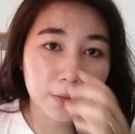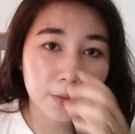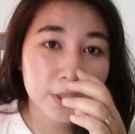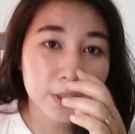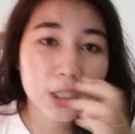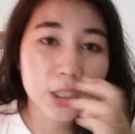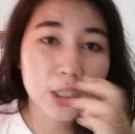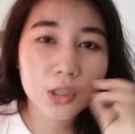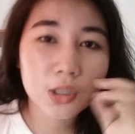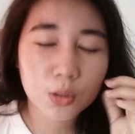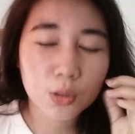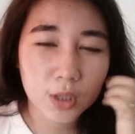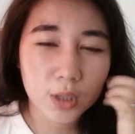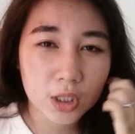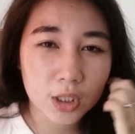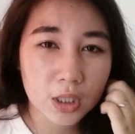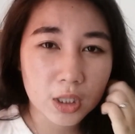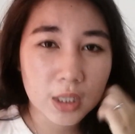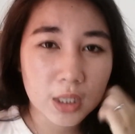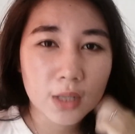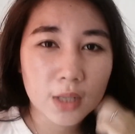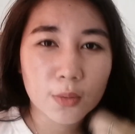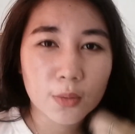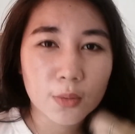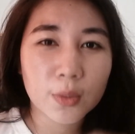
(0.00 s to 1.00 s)

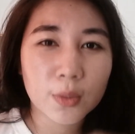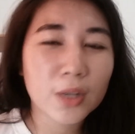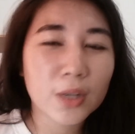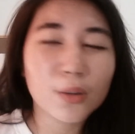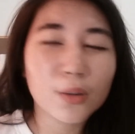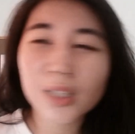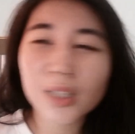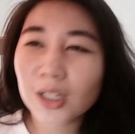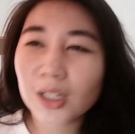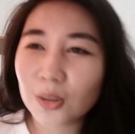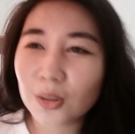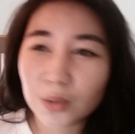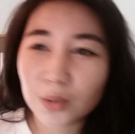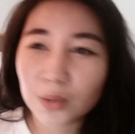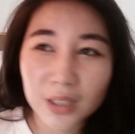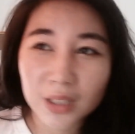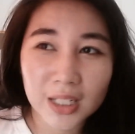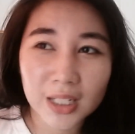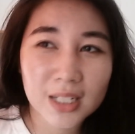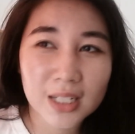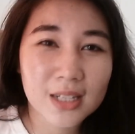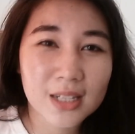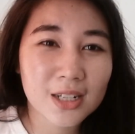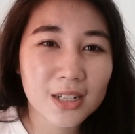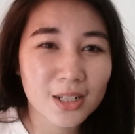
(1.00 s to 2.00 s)
registration. We only know
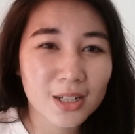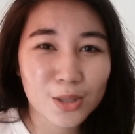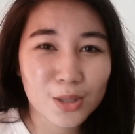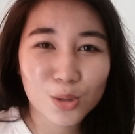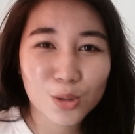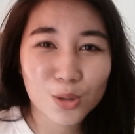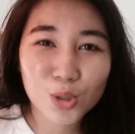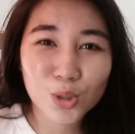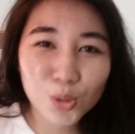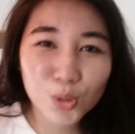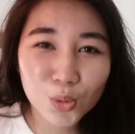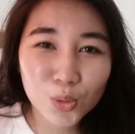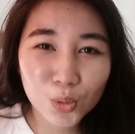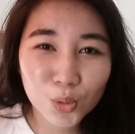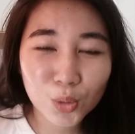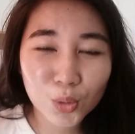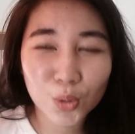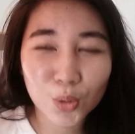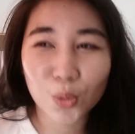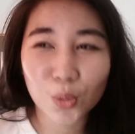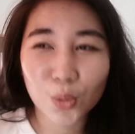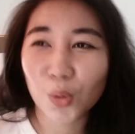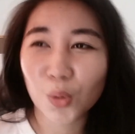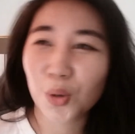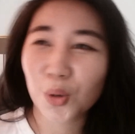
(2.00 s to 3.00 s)
that it's just
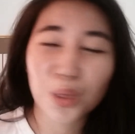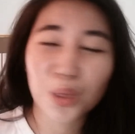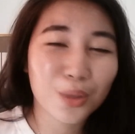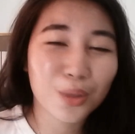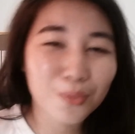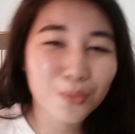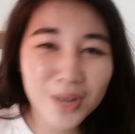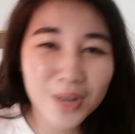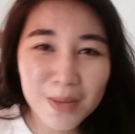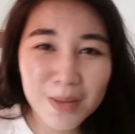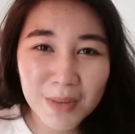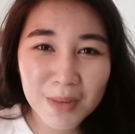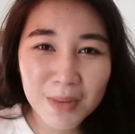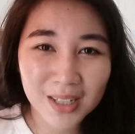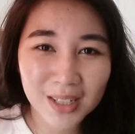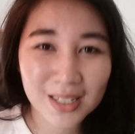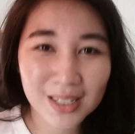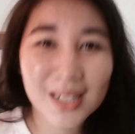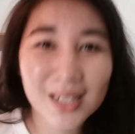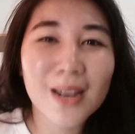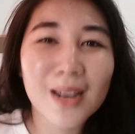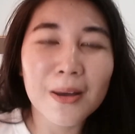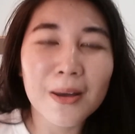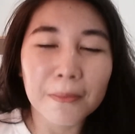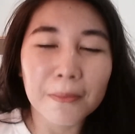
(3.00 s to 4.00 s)
2 or 3
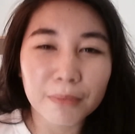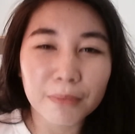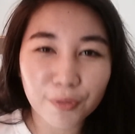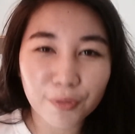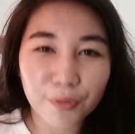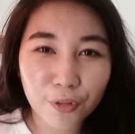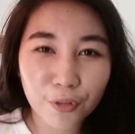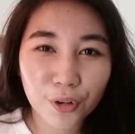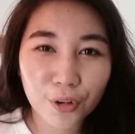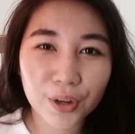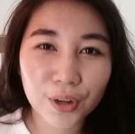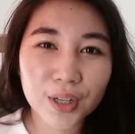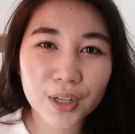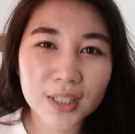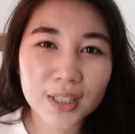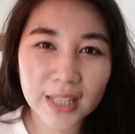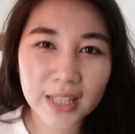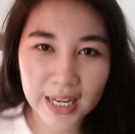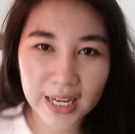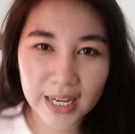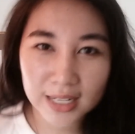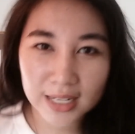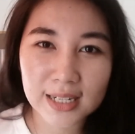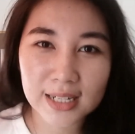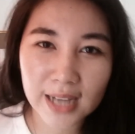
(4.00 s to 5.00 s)
months before
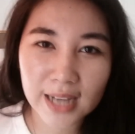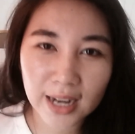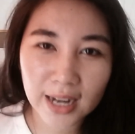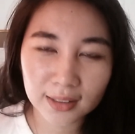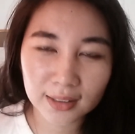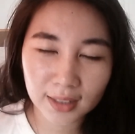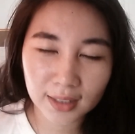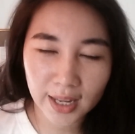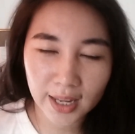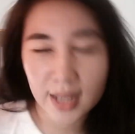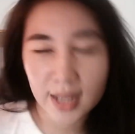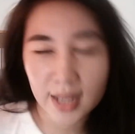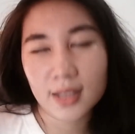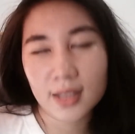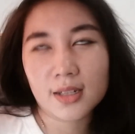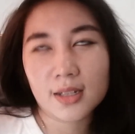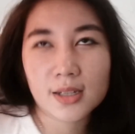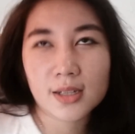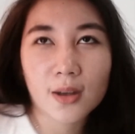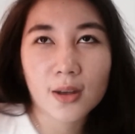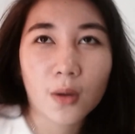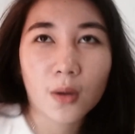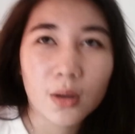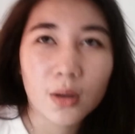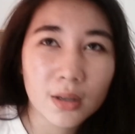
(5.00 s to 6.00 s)
the exact date.
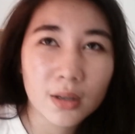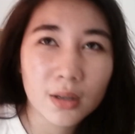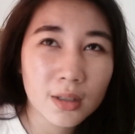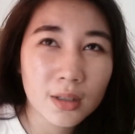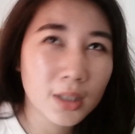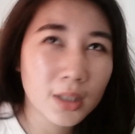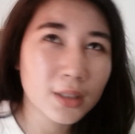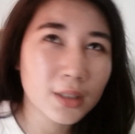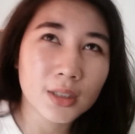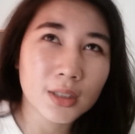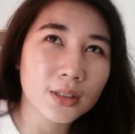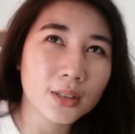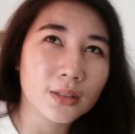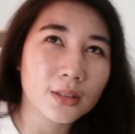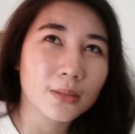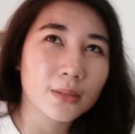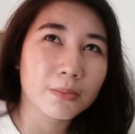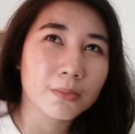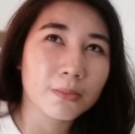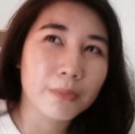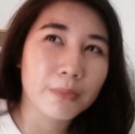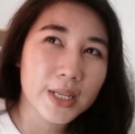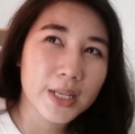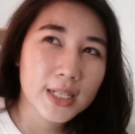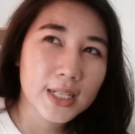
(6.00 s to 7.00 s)
So
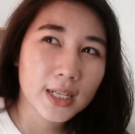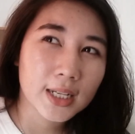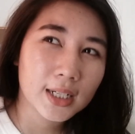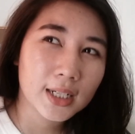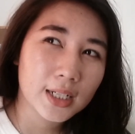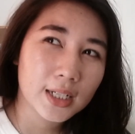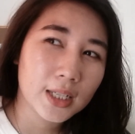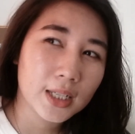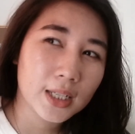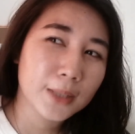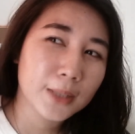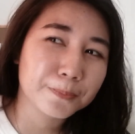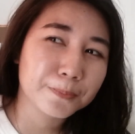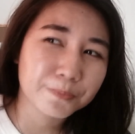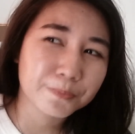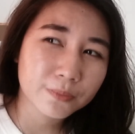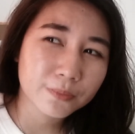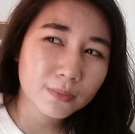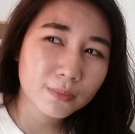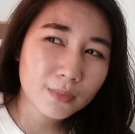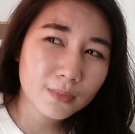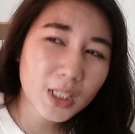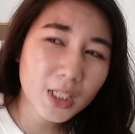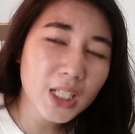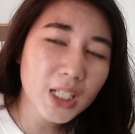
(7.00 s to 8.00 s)
basically,
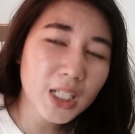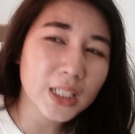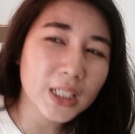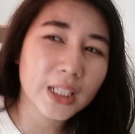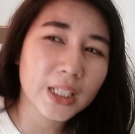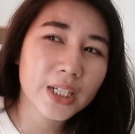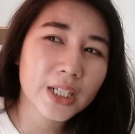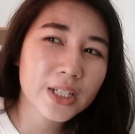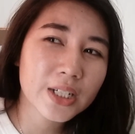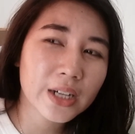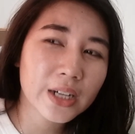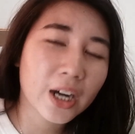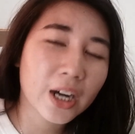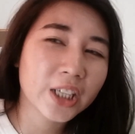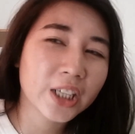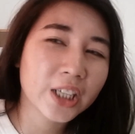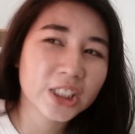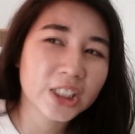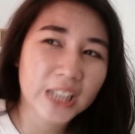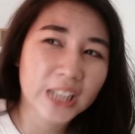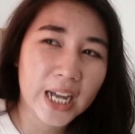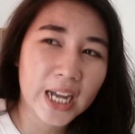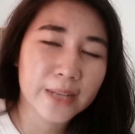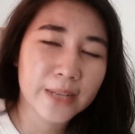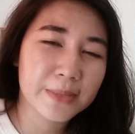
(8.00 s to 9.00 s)
there
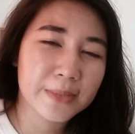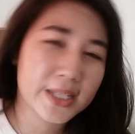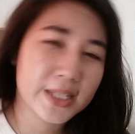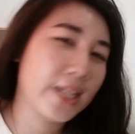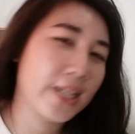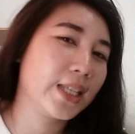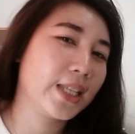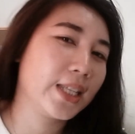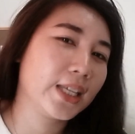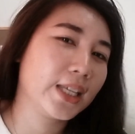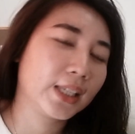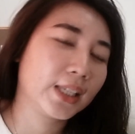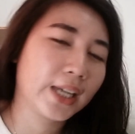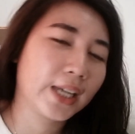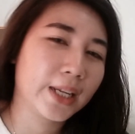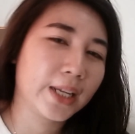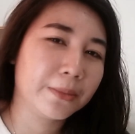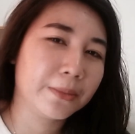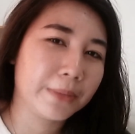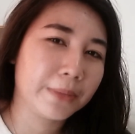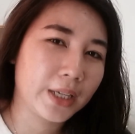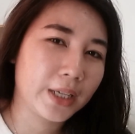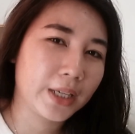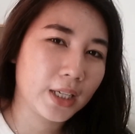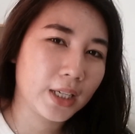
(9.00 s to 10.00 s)
are times that it
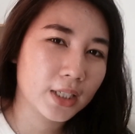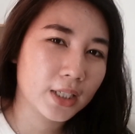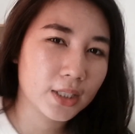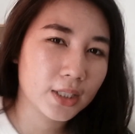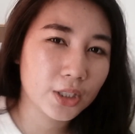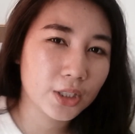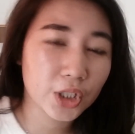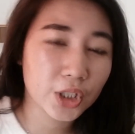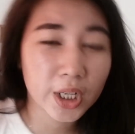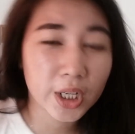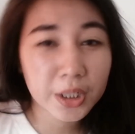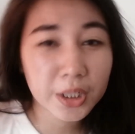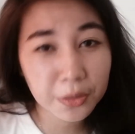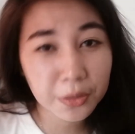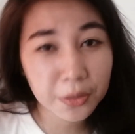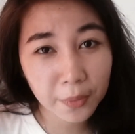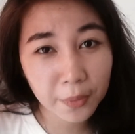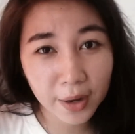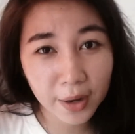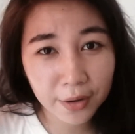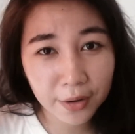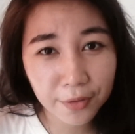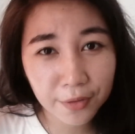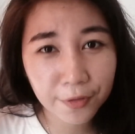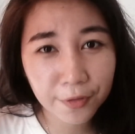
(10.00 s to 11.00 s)
can be
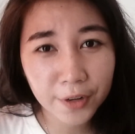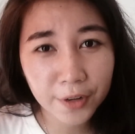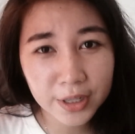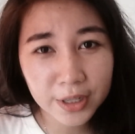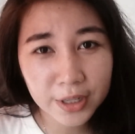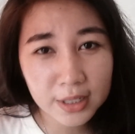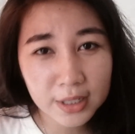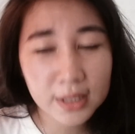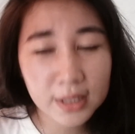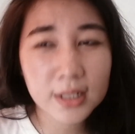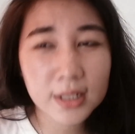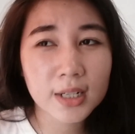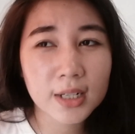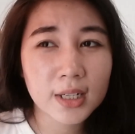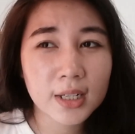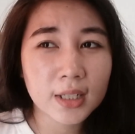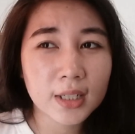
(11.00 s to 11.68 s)
January 1st